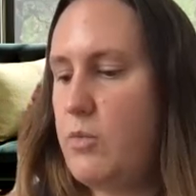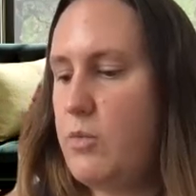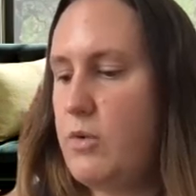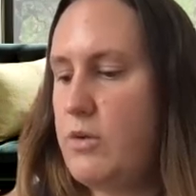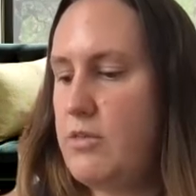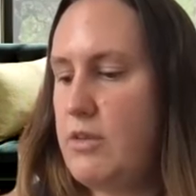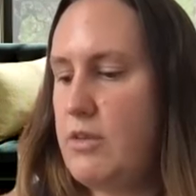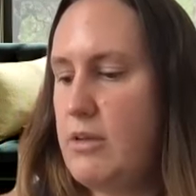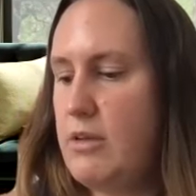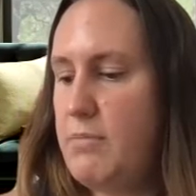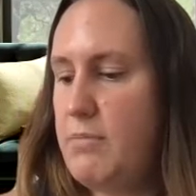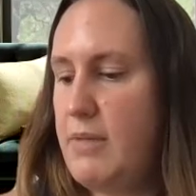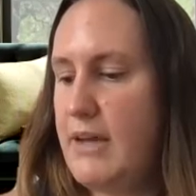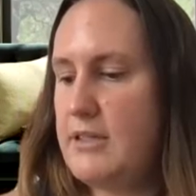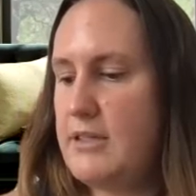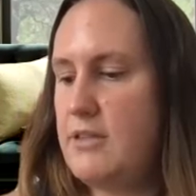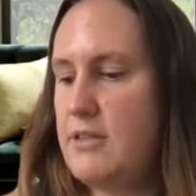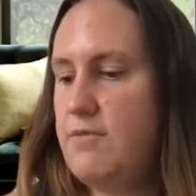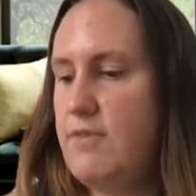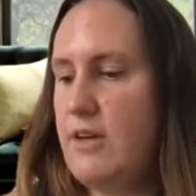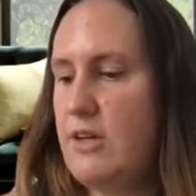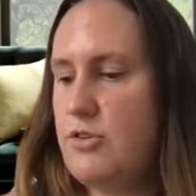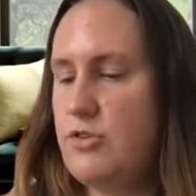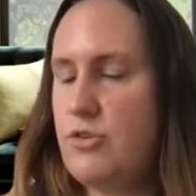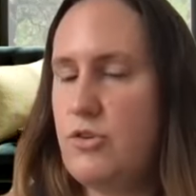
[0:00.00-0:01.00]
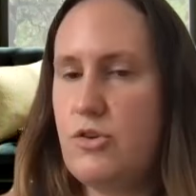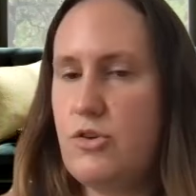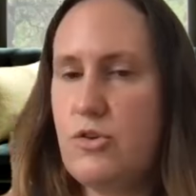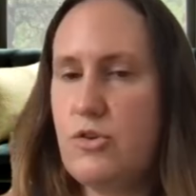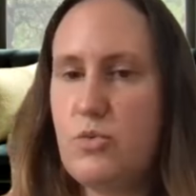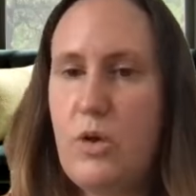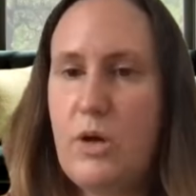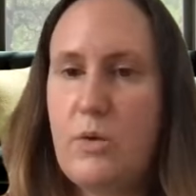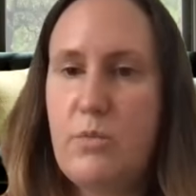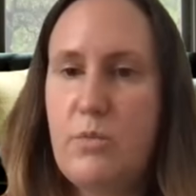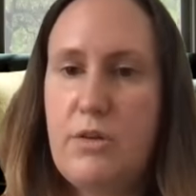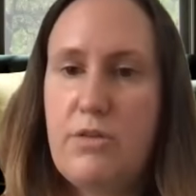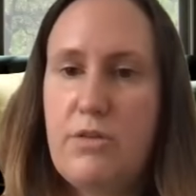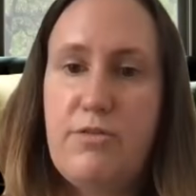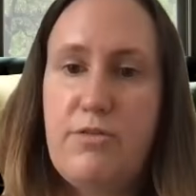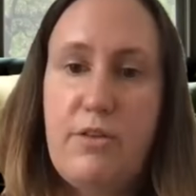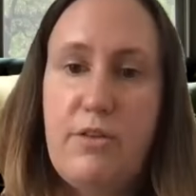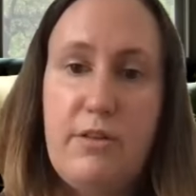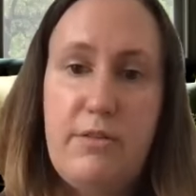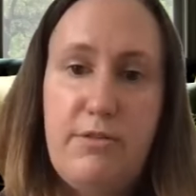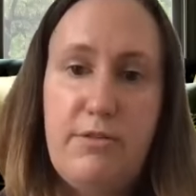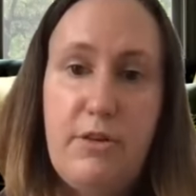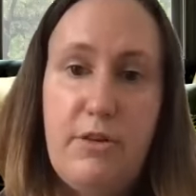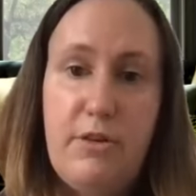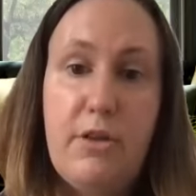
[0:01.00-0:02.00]
with impact investors, one with
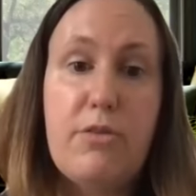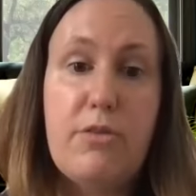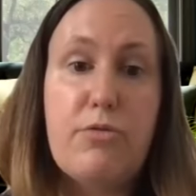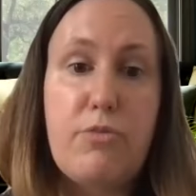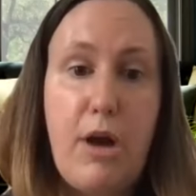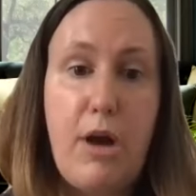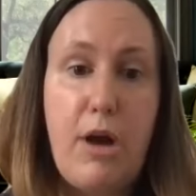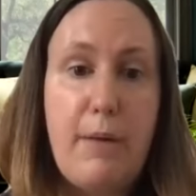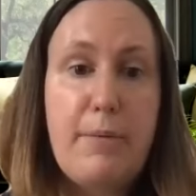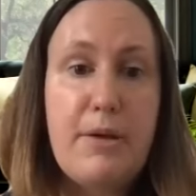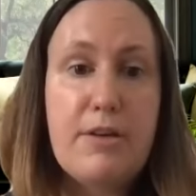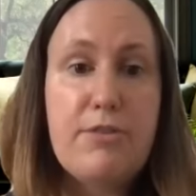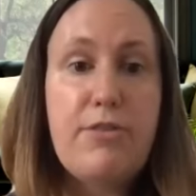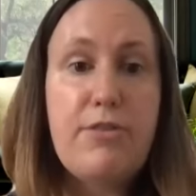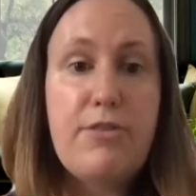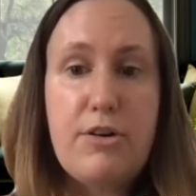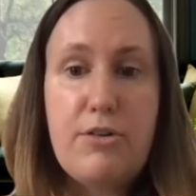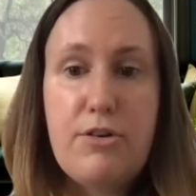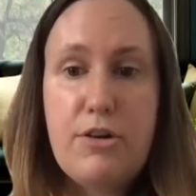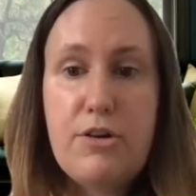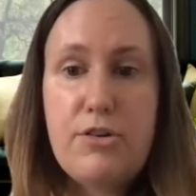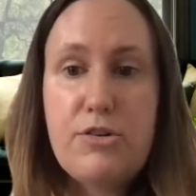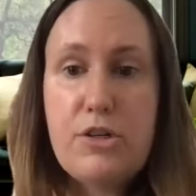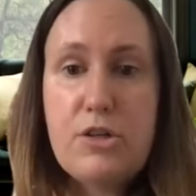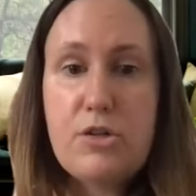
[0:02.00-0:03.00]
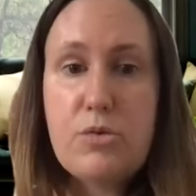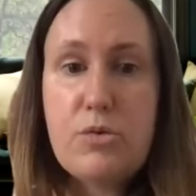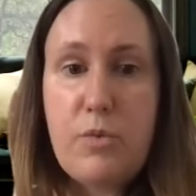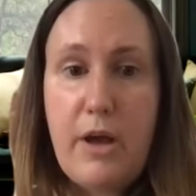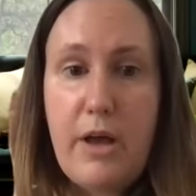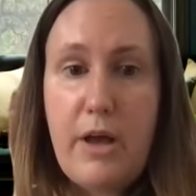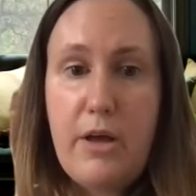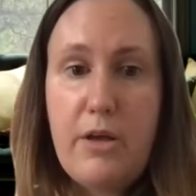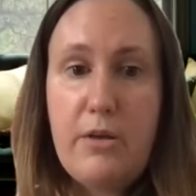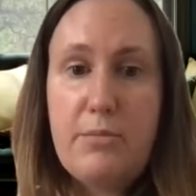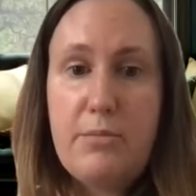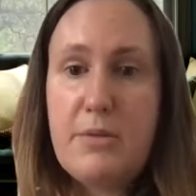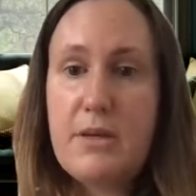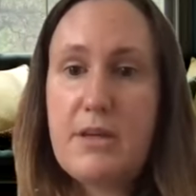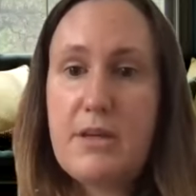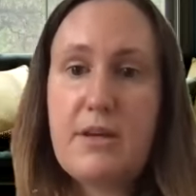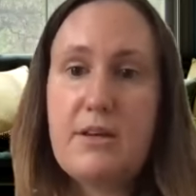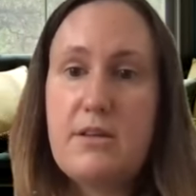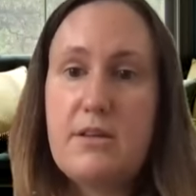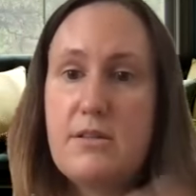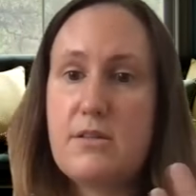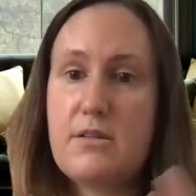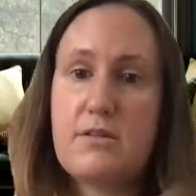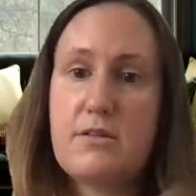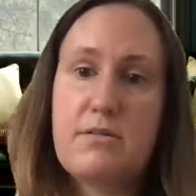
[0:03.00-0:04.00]
philanthropic funders as well,
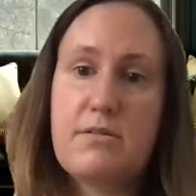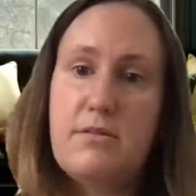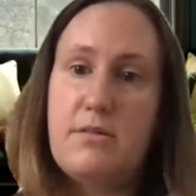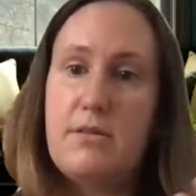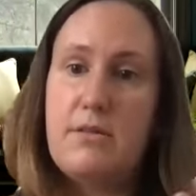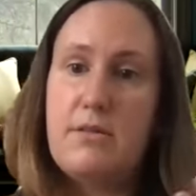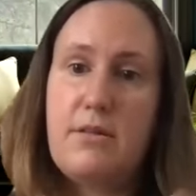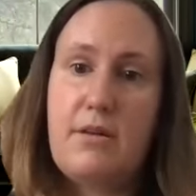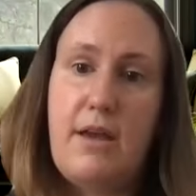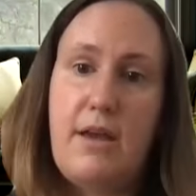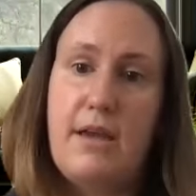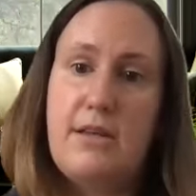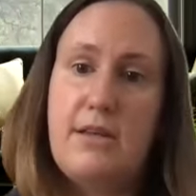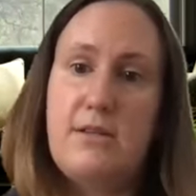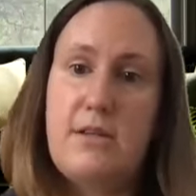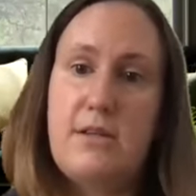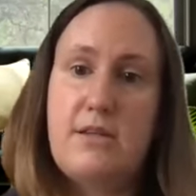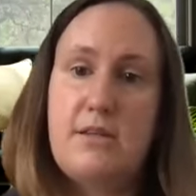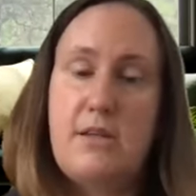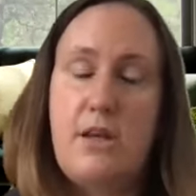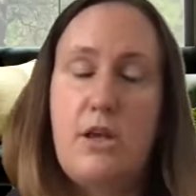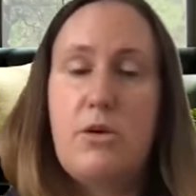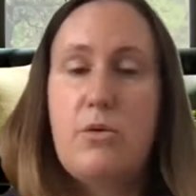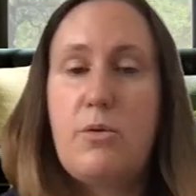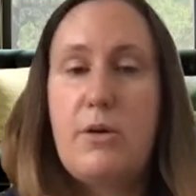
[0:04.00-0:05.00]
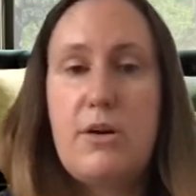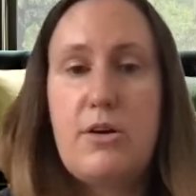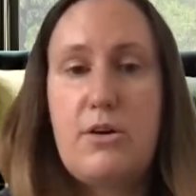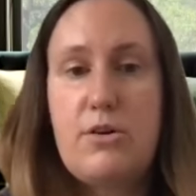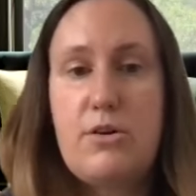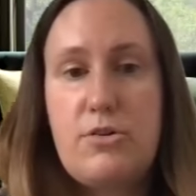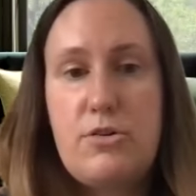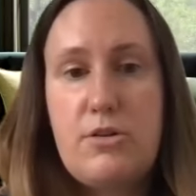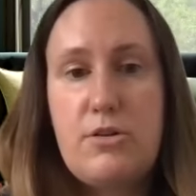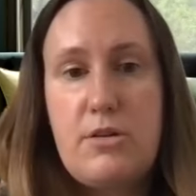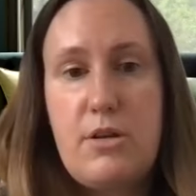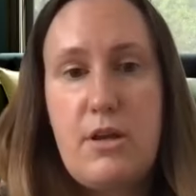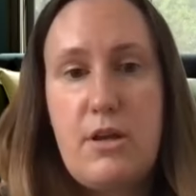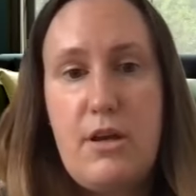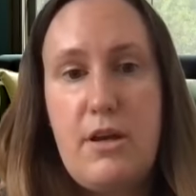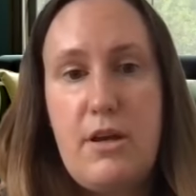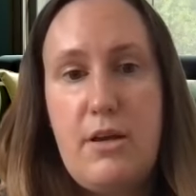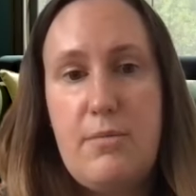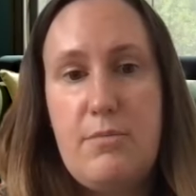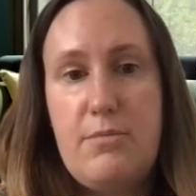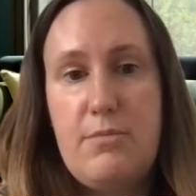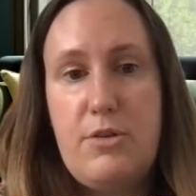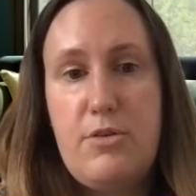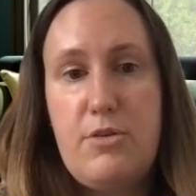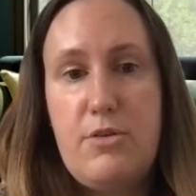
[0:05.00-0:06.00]
because as accelerators,
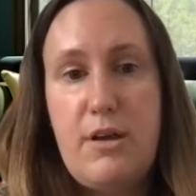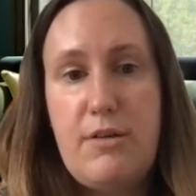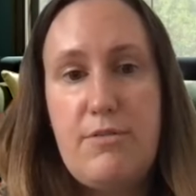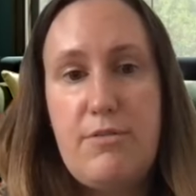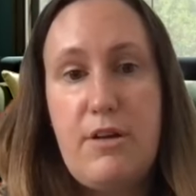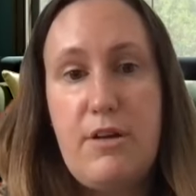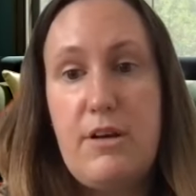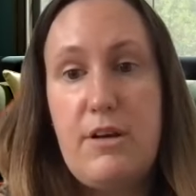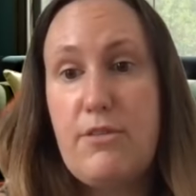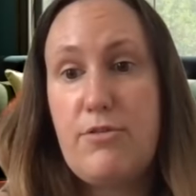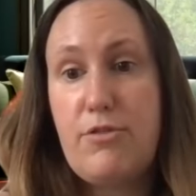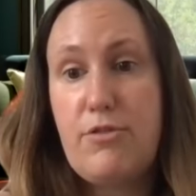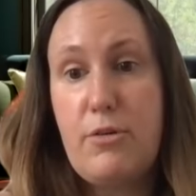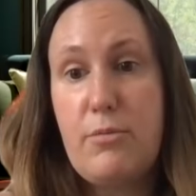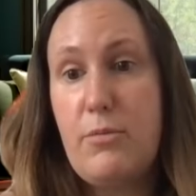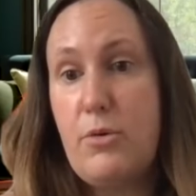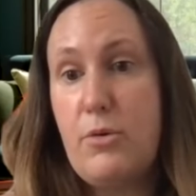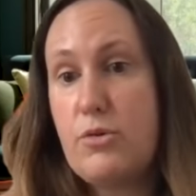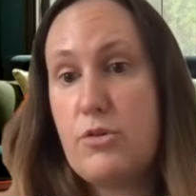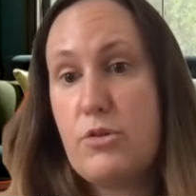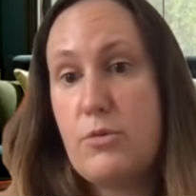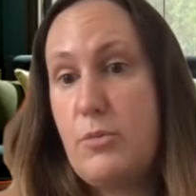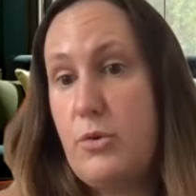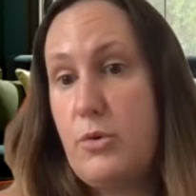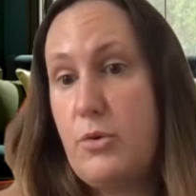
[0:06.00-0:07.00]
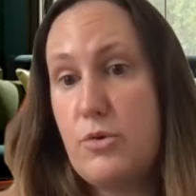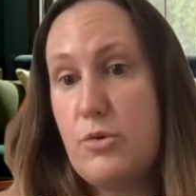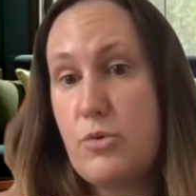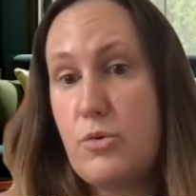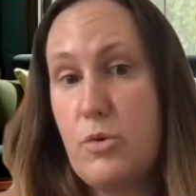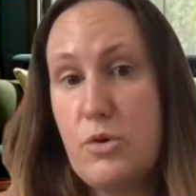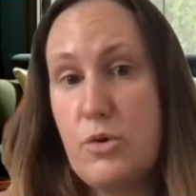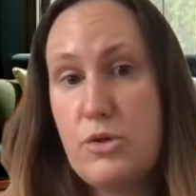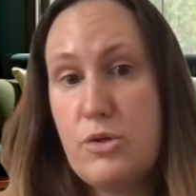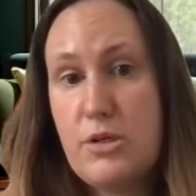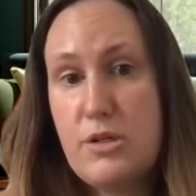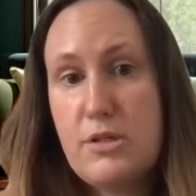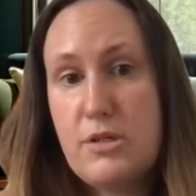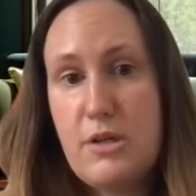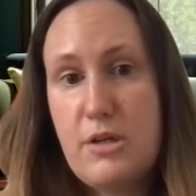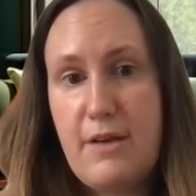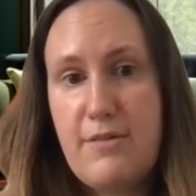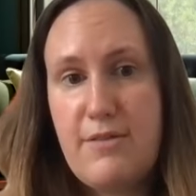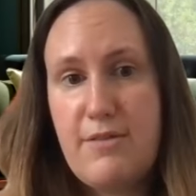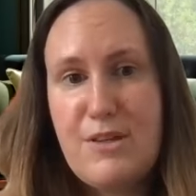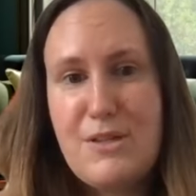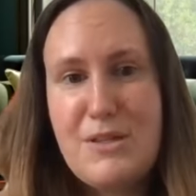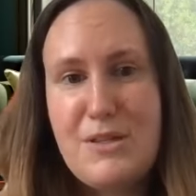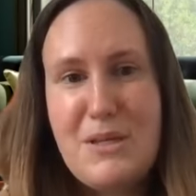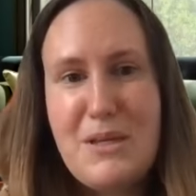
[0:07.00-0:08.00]
you get funding from multiple sources,
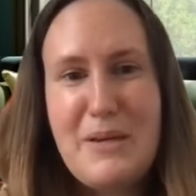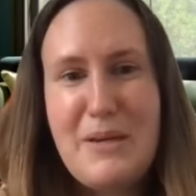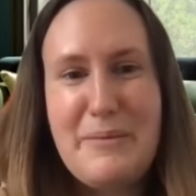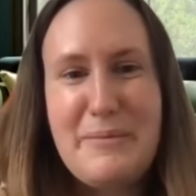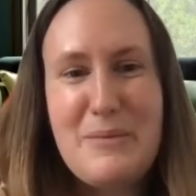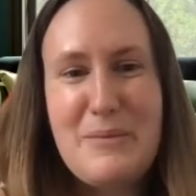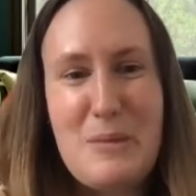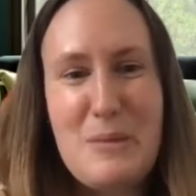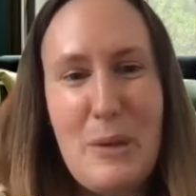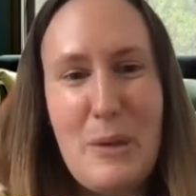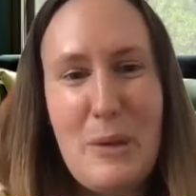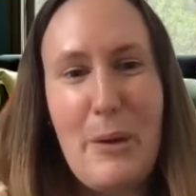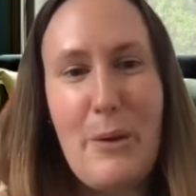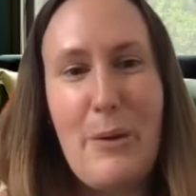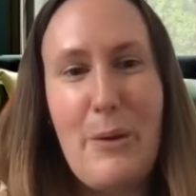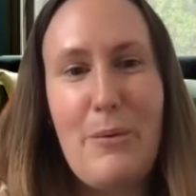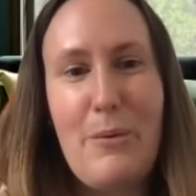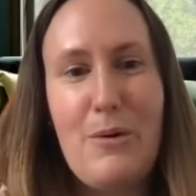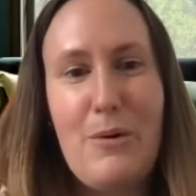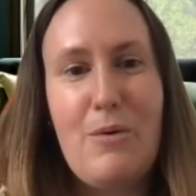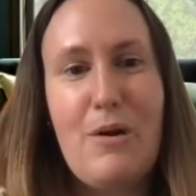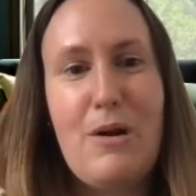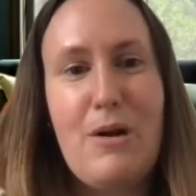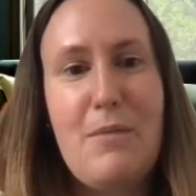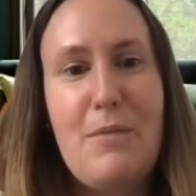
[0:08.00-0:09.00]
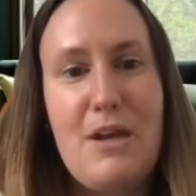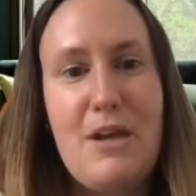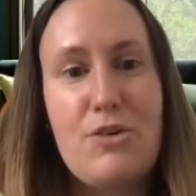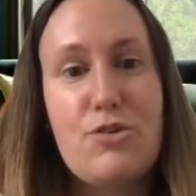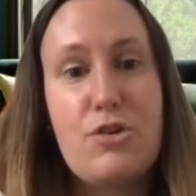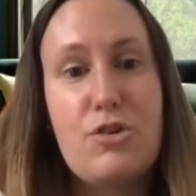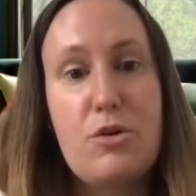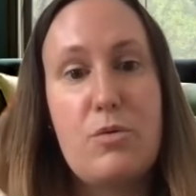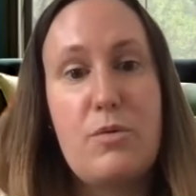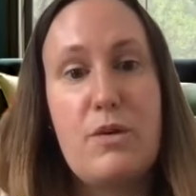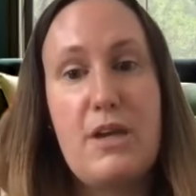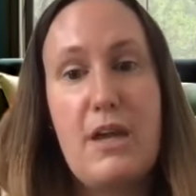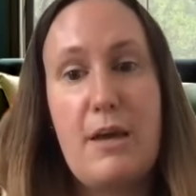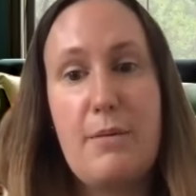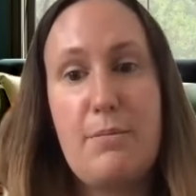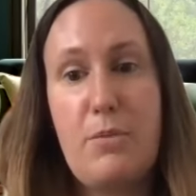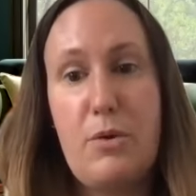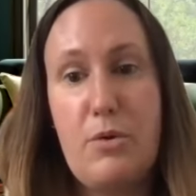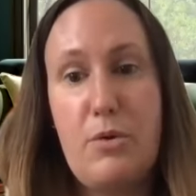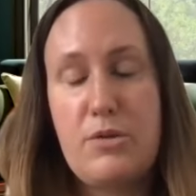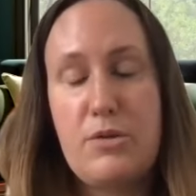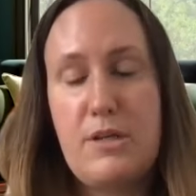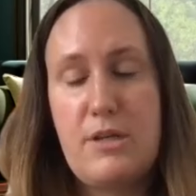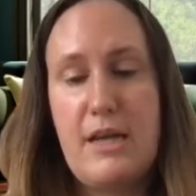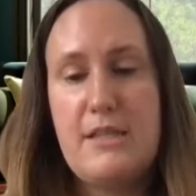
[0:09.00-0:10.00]
obviously. So we want to make sure we get
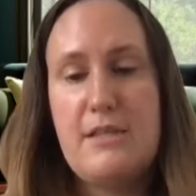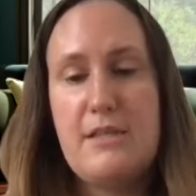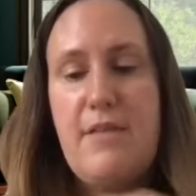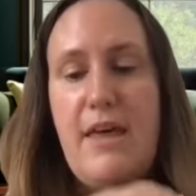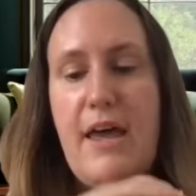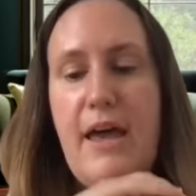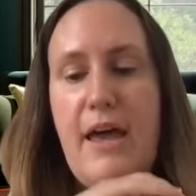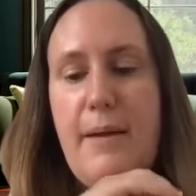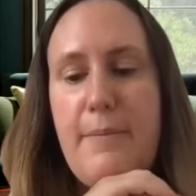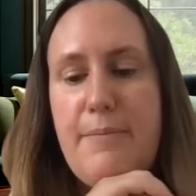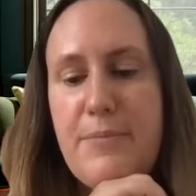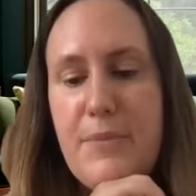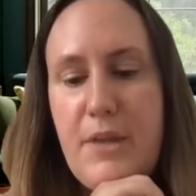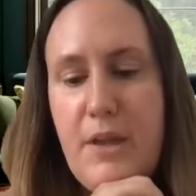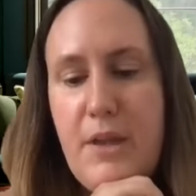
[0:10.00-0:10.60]
both sides of that.